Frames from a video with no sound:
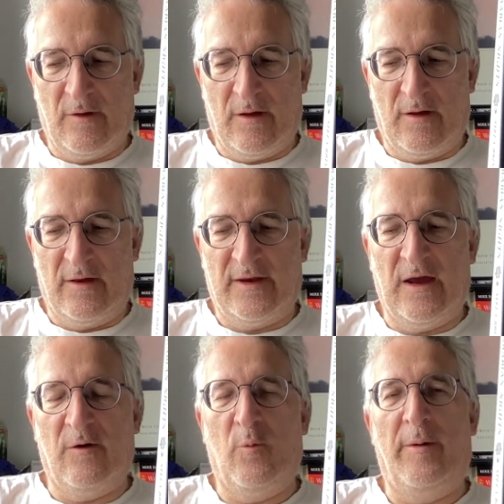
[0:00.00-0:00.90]
uh,
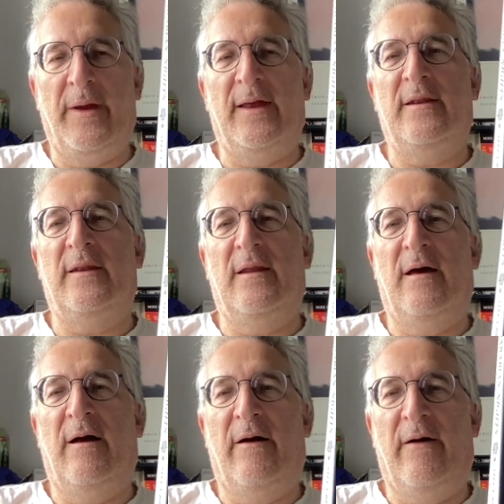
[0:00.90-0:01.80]
young women
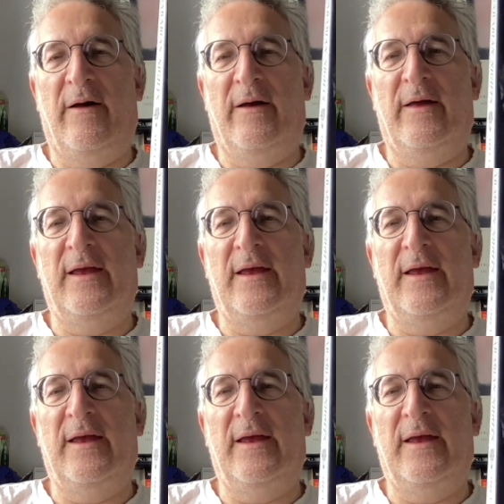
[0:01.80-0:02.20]
uh,